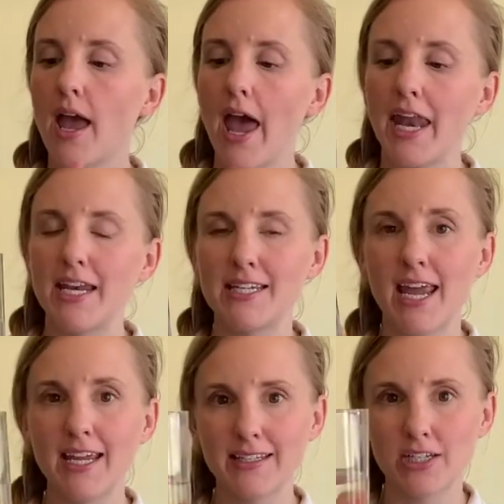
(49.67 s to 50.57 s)
and it
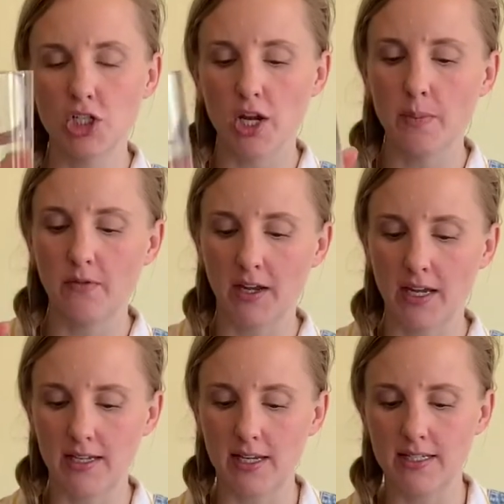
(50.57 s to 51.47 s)
takes the shape of
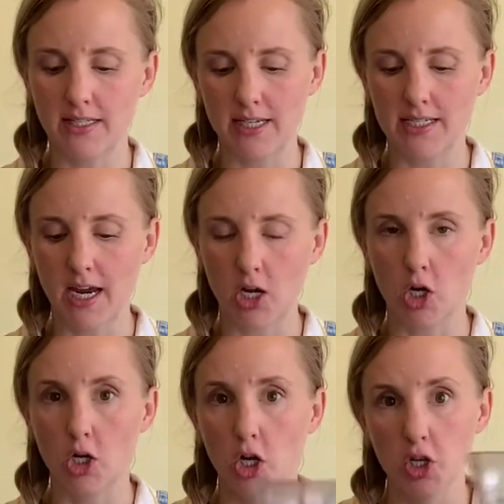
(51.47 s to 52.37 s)
its container.
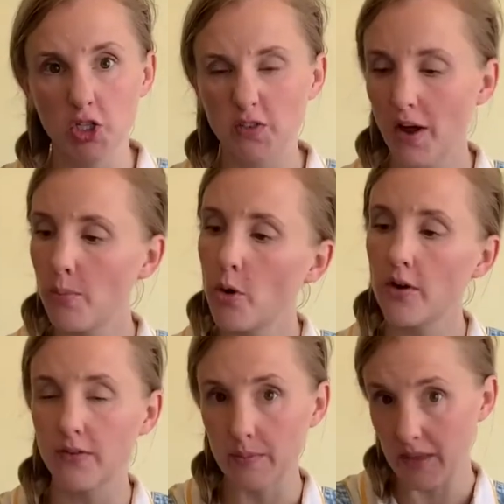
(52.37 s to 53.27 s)
So if I pour
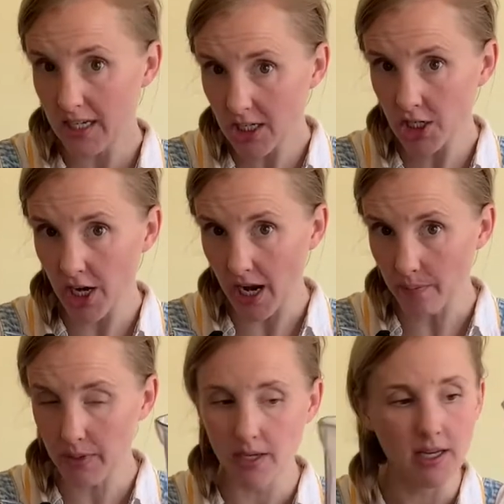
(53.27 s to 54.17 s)
it from this shape
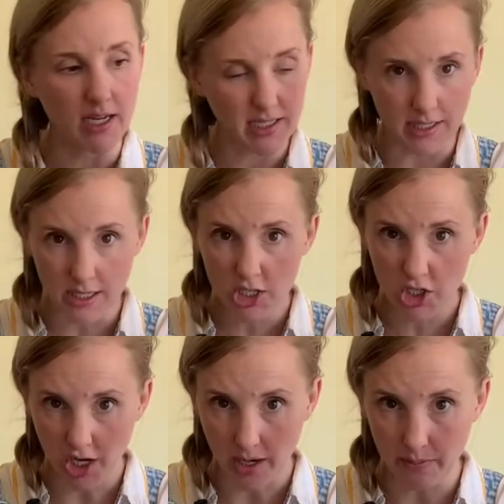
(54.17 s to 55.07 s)
into this
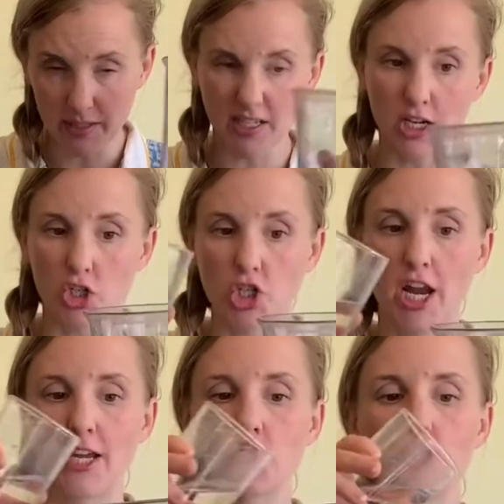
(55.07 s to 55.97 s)
shape, it's going to
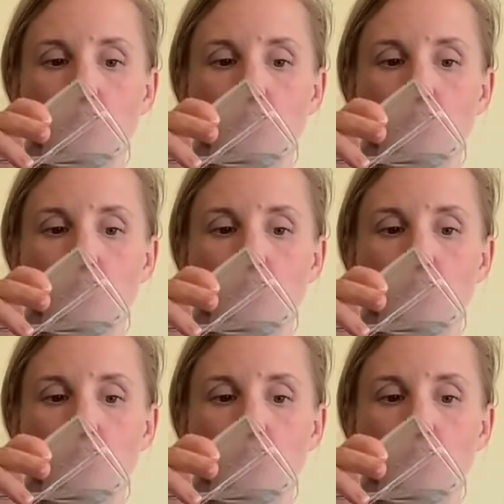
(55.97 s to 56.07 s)
change.